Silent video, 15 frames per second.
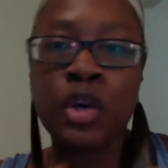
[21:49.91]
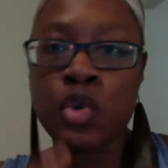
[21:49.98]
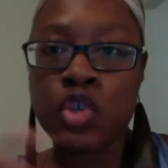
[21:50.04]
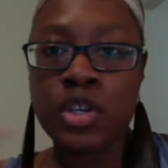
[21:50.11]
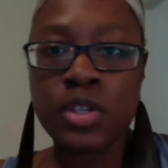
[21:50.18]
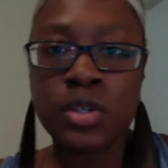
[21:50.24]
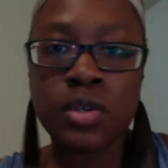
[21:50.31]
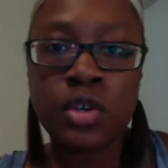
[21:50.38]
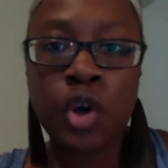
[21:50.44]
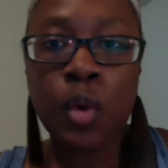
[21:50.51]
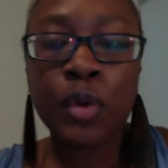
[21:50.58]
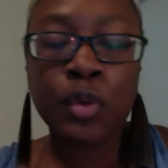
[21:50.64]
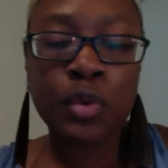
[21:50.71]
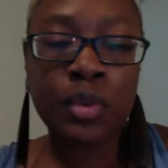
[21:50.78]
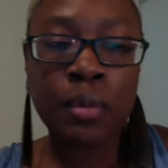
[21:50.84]
just
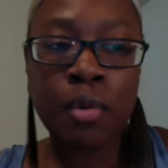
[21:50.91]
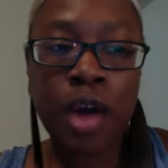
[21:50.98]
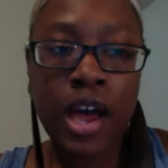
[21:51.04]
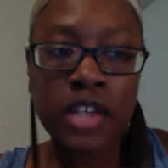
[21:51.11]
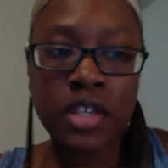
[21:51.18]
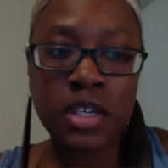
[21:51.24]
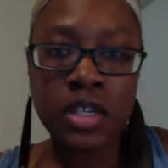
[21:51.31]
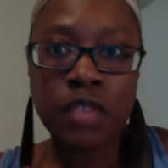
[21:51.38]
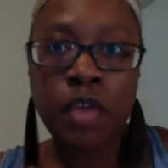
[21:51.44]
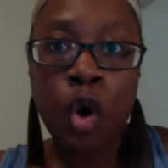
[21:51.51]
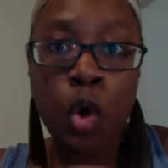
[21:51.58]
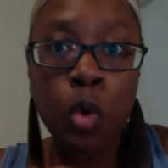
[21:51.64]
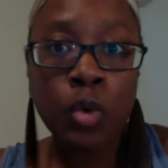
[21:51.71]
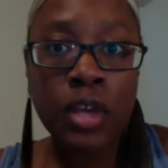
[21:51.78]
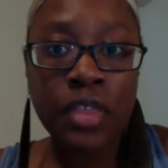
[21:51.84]
going through the process of
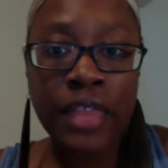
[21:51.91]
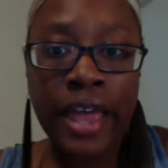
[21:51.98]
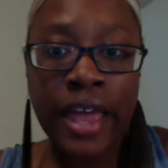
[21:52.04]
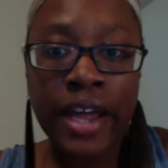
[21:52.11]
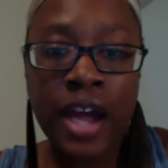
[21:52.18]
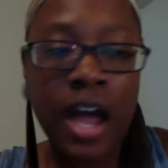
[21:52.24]
honing that